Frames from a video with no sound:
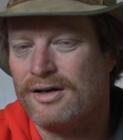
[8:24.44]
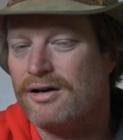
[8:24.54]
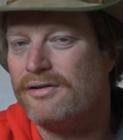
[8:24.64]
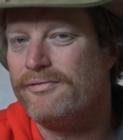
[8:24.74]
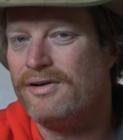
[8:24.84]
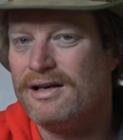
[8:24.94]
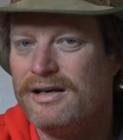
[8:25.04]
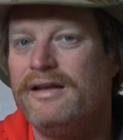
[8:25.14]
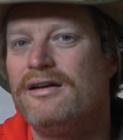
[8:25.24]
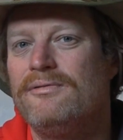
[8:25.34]
to go a
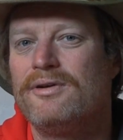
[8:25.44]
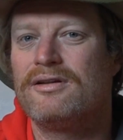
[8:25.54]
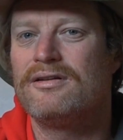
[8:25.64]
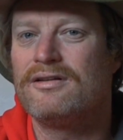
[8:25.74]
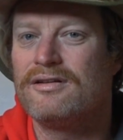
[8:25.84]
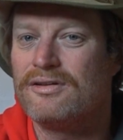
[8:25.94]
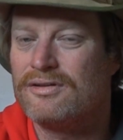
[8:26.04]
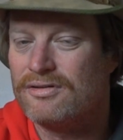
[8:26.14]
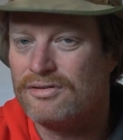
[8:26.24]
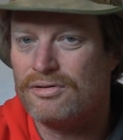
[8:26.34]
little bit
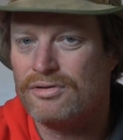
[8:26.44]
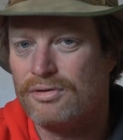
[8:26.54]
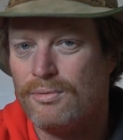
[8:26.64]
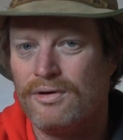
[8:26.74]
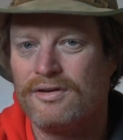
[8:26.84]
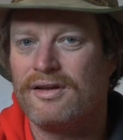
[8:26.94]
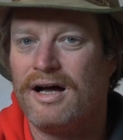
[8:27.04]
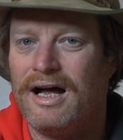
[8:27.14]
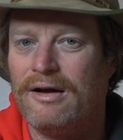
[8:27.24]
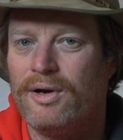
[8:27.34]
towards the
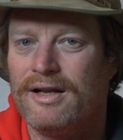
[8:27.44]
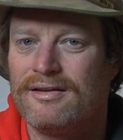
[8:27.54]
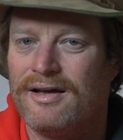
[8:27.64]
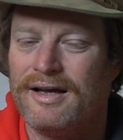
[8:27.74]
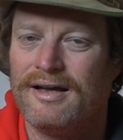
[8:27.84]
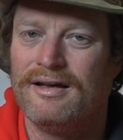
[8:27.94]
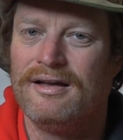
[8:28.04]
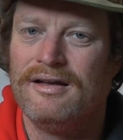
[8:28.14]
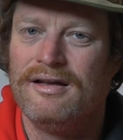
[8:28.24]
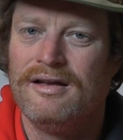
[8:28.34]
highway tyre
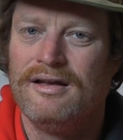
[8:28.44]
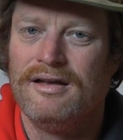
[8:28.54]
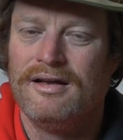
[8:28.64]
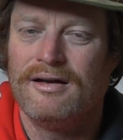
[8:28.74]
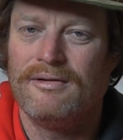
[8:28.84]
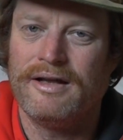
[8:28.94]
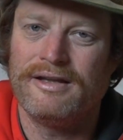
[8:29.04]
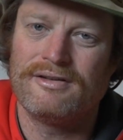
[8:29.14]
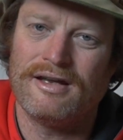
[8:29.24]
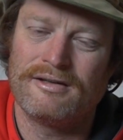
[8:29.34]

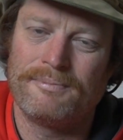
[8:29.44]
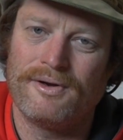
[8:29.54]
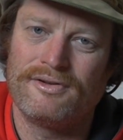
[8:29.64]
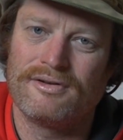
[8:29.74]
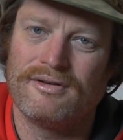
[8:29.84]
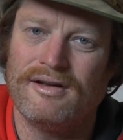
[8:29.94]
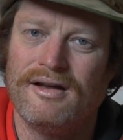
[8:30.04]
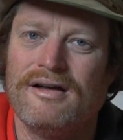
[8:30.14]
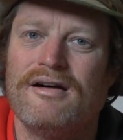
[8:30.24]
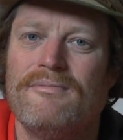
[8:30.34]
as opposed
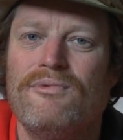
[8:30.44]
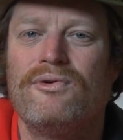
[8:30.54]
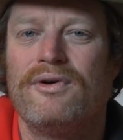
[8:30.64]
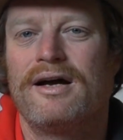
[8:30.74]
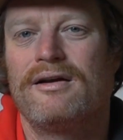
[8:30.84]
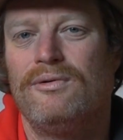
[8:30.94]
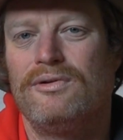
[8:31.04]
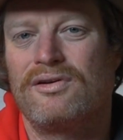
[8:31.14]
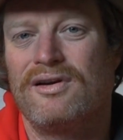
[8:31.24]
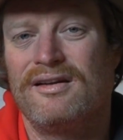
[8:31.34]
to a more rugged
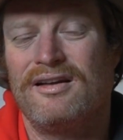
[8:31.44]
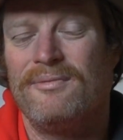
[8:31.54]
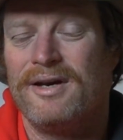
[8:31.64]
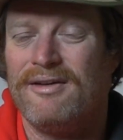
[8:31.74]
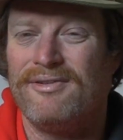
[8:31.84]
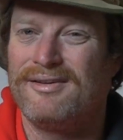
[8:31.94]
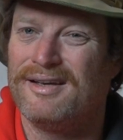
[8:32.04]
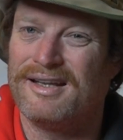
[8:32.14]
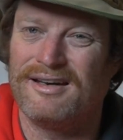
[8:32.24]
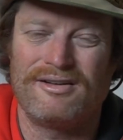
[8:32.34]
all-terrain tyre. But having
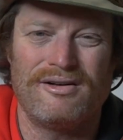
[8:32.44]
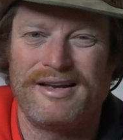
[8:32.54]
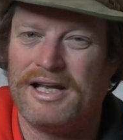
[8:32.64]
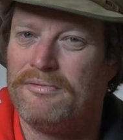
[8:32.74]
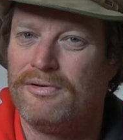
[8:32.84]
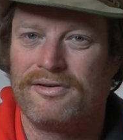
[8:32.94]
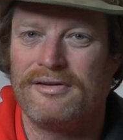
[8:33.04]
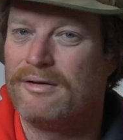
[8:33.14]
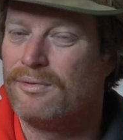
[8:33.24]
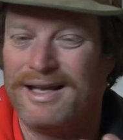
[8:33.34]
said that, it's got Kevlar
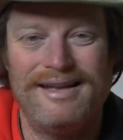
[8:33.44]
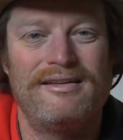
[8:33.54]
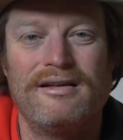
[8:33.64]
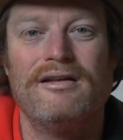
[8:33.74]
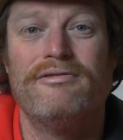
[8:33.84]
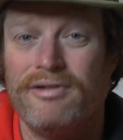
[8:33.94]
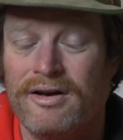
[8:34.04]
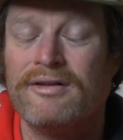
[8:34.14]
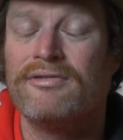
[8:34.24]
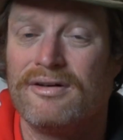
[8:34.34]
sidewall. It's still a
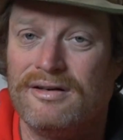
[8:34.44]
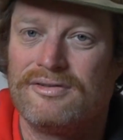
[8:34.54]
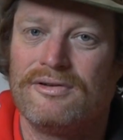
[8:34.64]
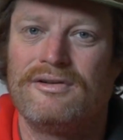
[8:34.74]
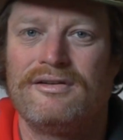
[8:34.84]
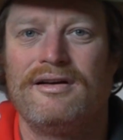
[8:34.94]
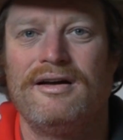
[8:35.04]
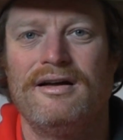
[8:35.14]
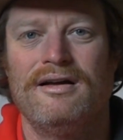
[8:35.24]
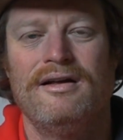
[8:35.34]
very strong
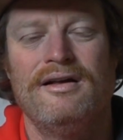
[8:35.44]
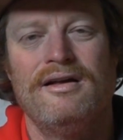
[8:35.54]
tyre.